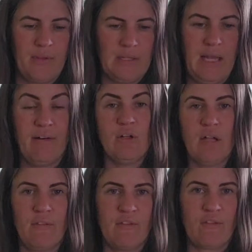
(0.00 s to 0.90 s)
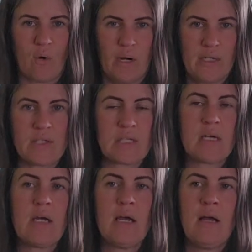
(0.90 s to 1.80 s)
level of the forest,
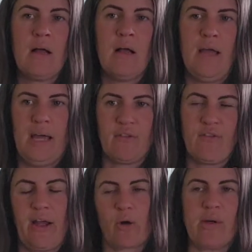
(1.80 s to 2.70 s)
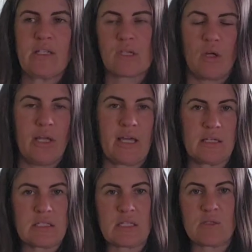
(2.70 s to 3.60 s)
and fireweed slowly
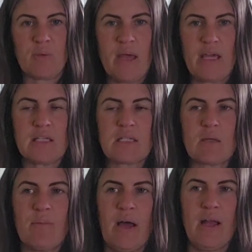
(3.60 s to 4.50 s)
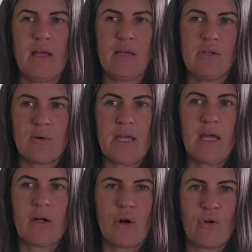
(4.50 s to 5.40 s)
gets displaced. But you
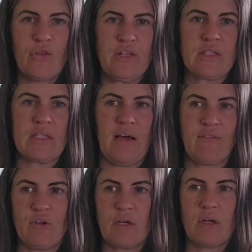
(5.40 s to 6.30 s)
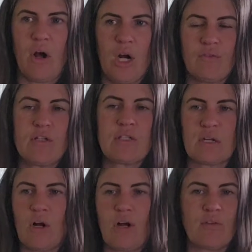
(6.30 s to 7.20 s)
can't hurt this stuff. You can harvest and
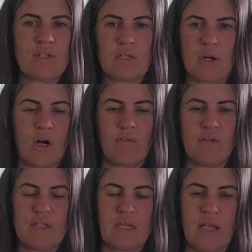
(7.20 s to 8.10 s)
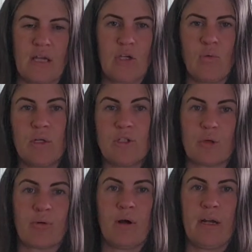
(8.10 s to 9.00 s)
harvest and harvest it like you would your
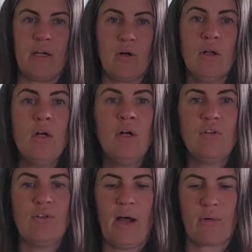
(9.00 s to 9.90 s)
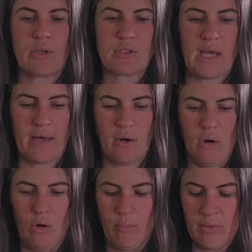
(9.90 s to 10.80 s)
perennial flowers at
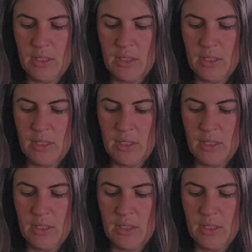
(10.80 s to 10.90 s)
home.